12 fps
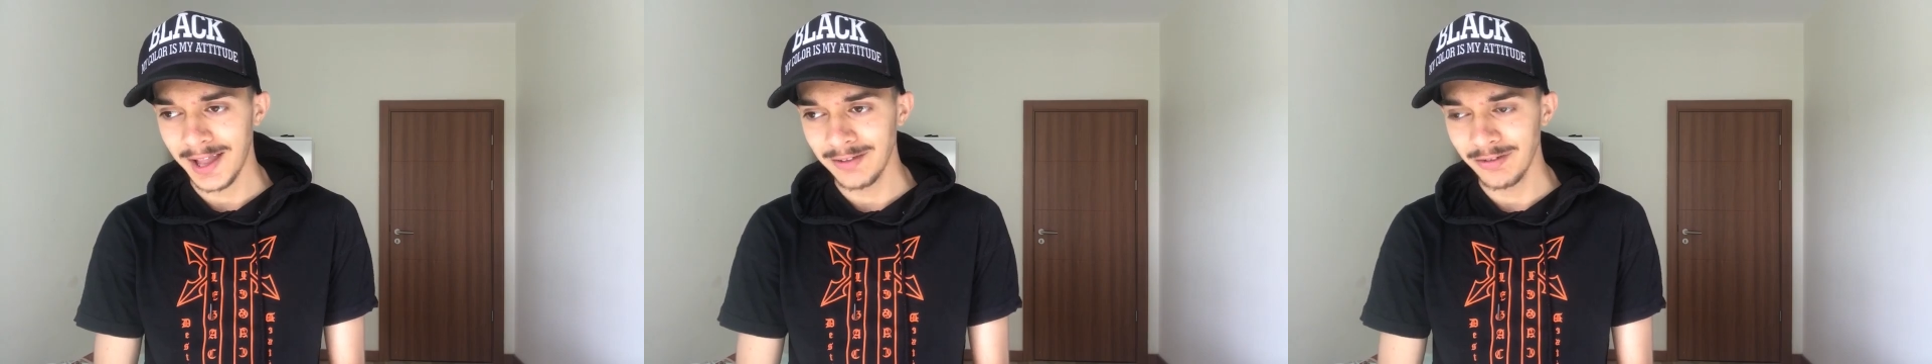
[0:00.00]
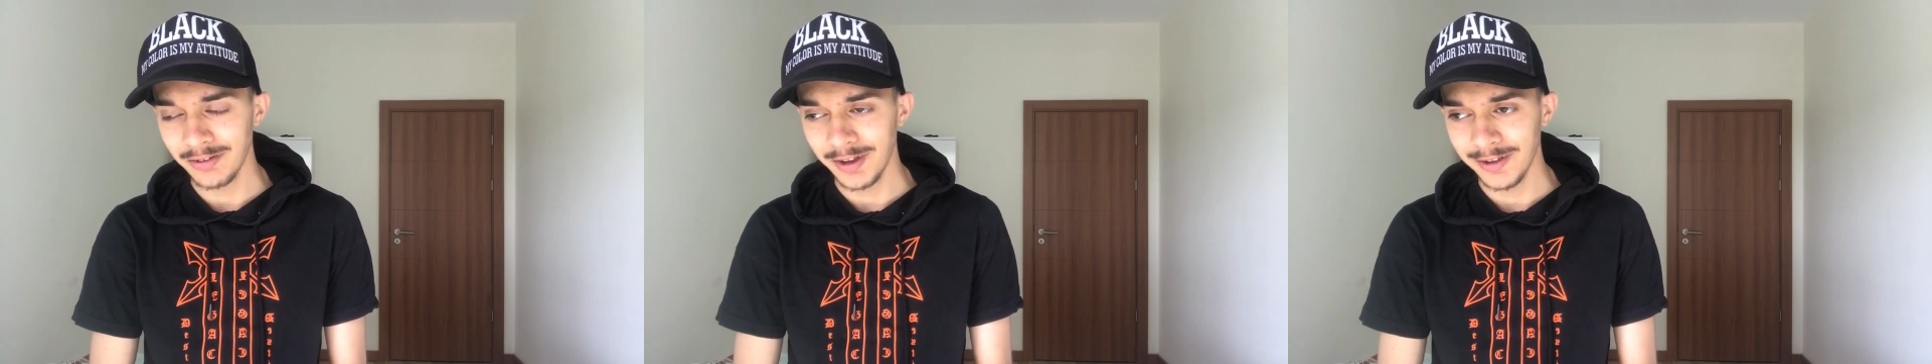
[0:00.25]
I
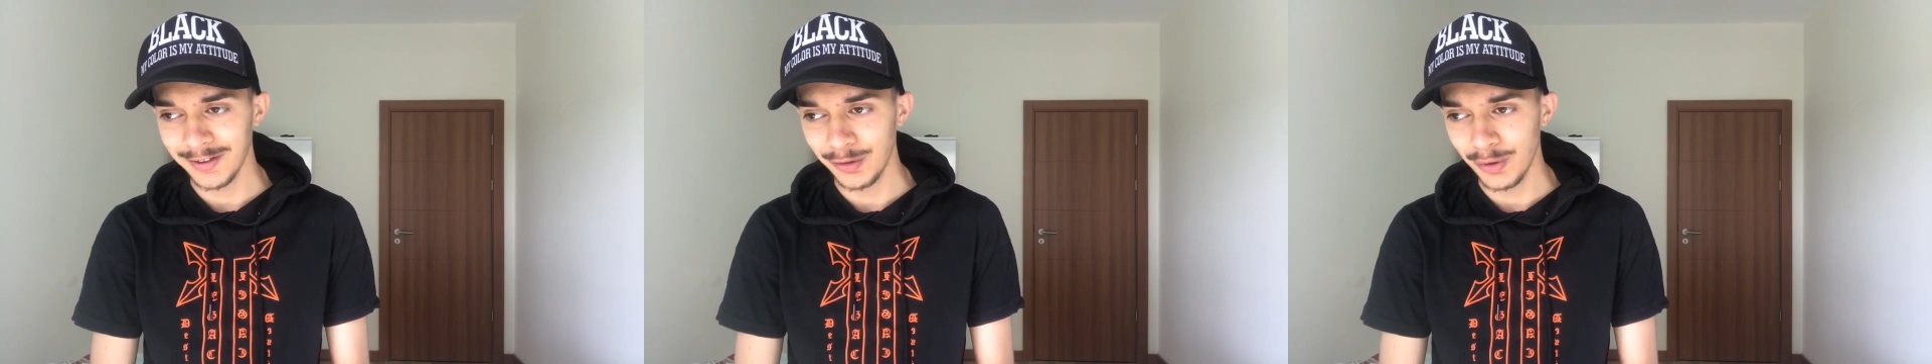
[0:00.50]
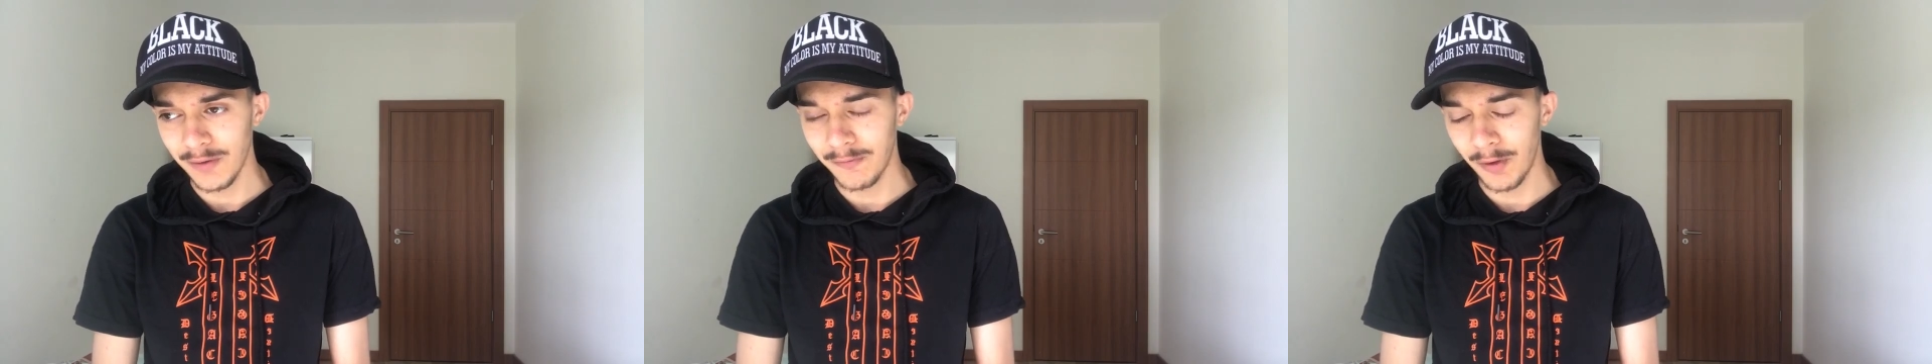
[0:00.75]
can just like
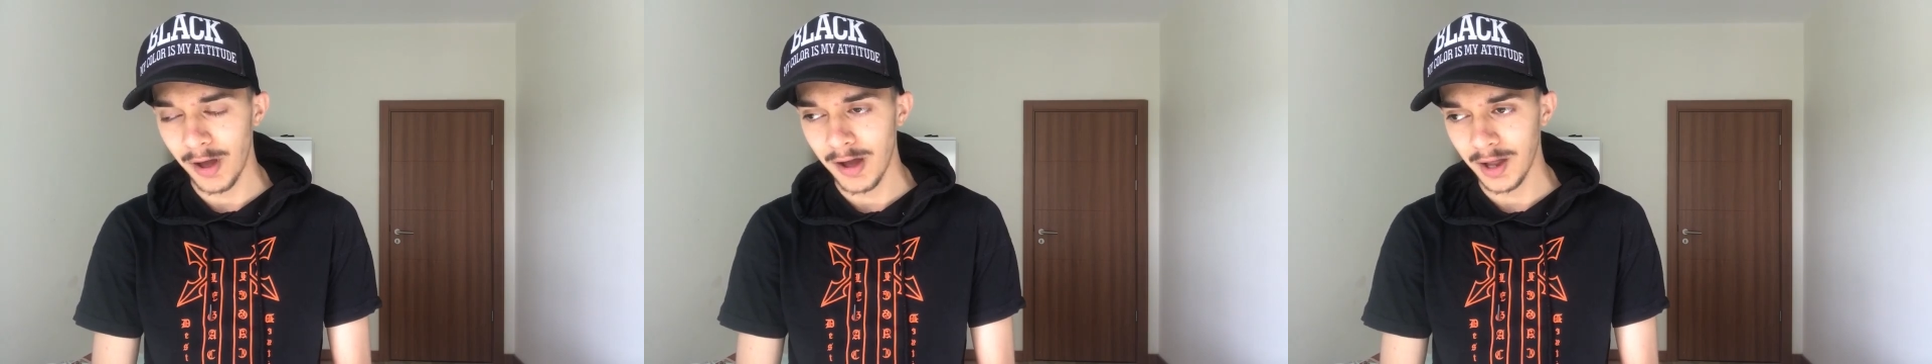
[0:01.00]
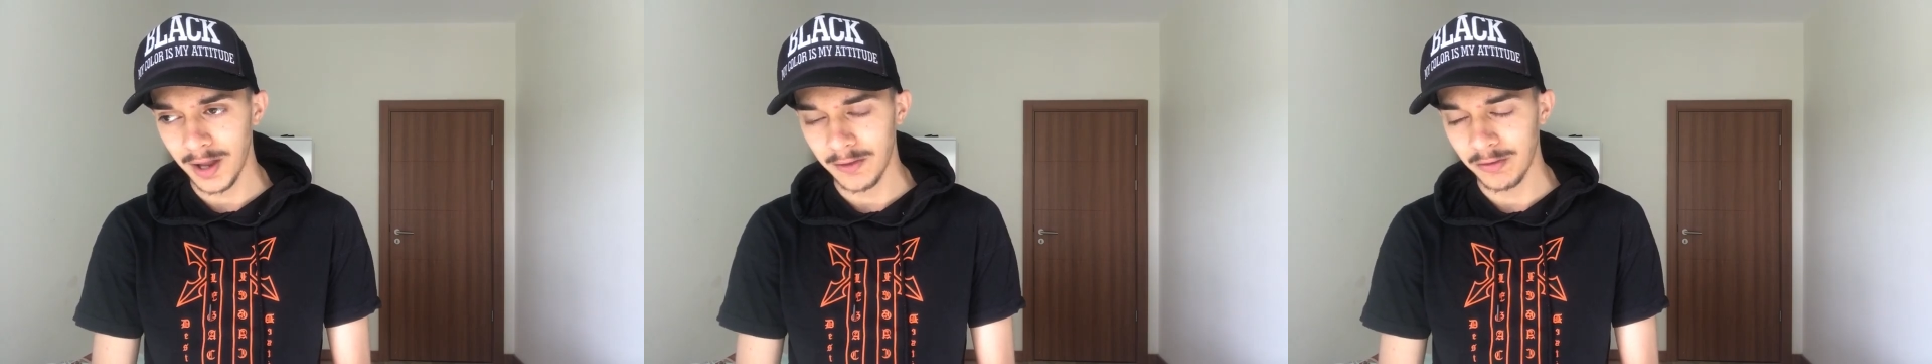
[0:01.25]
do a
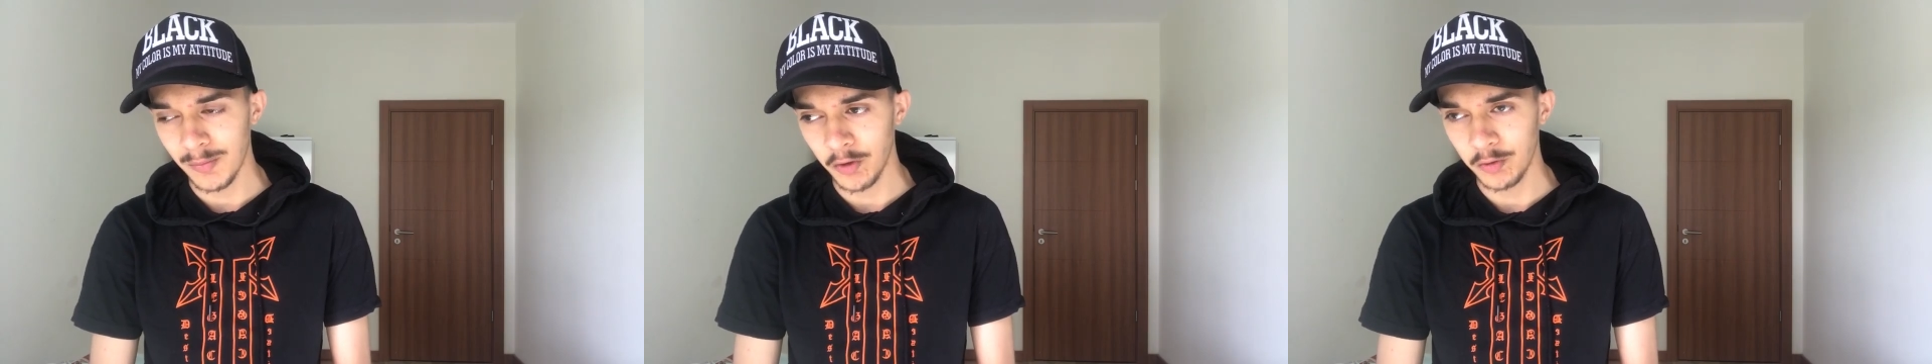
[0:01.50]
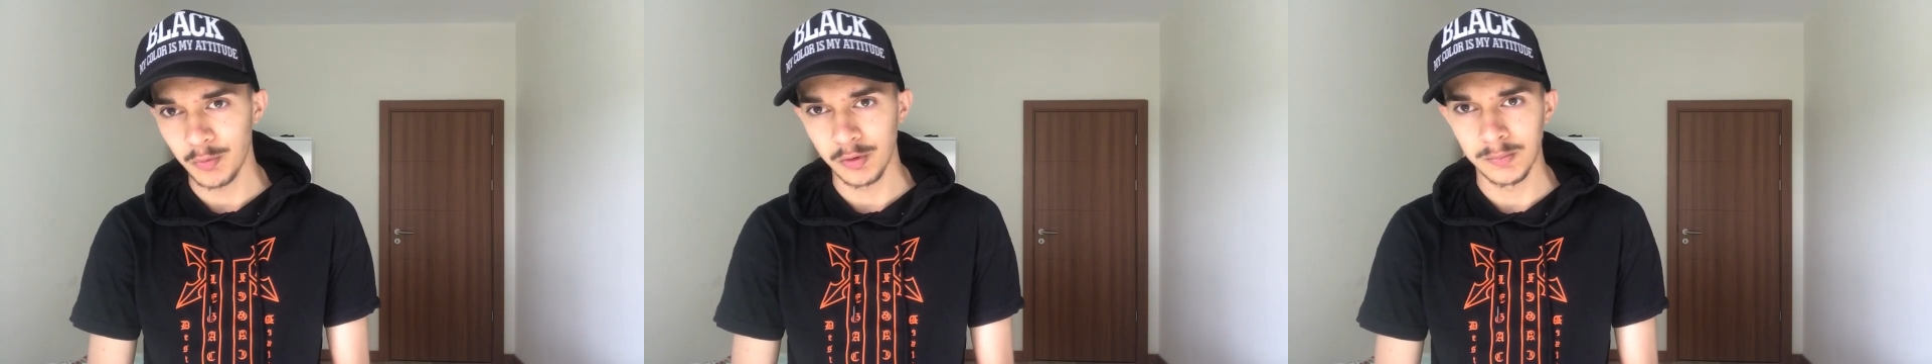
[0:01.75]
vlog it's
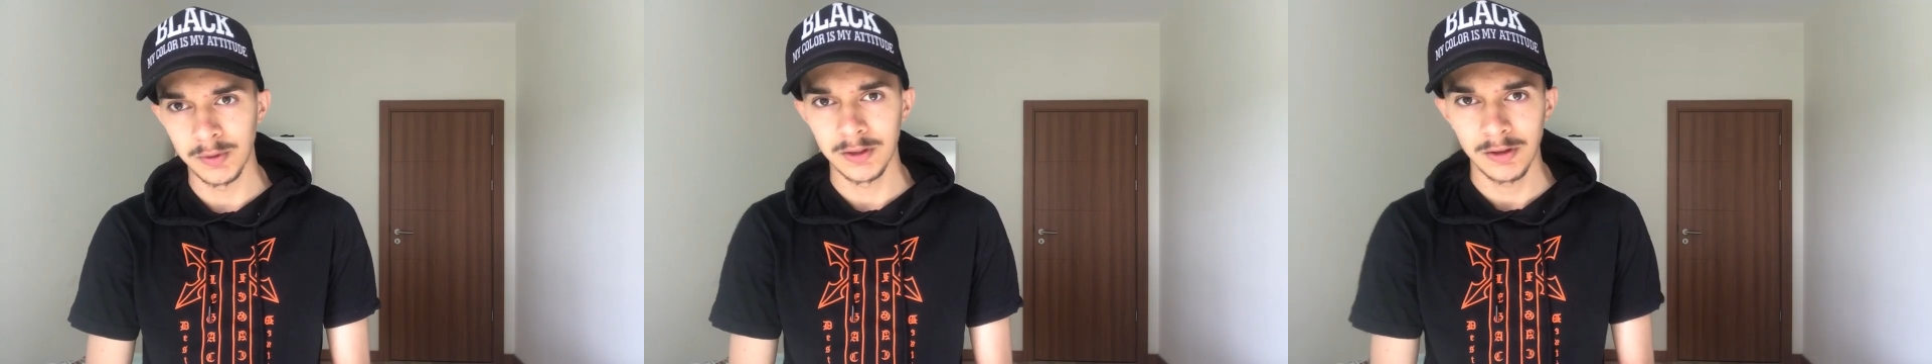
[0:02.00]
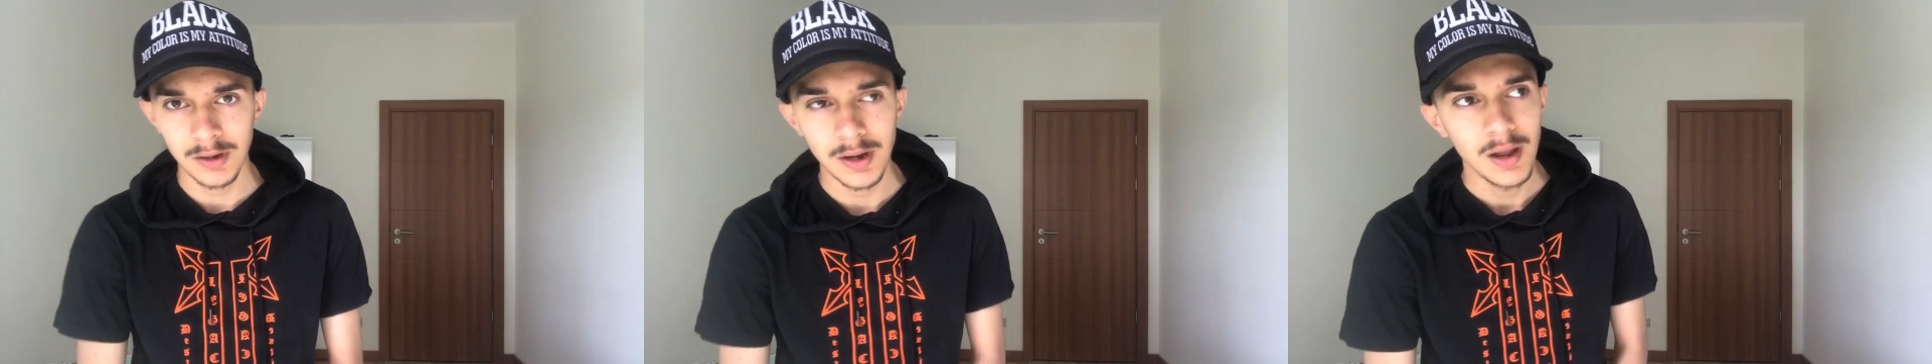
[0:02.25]
much more
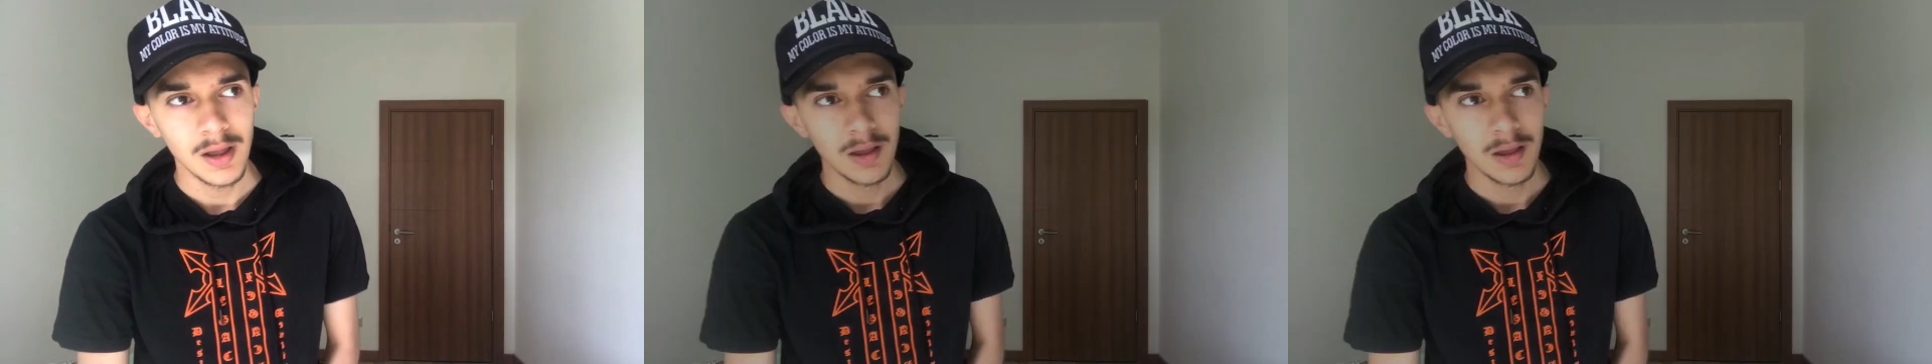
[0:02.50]
better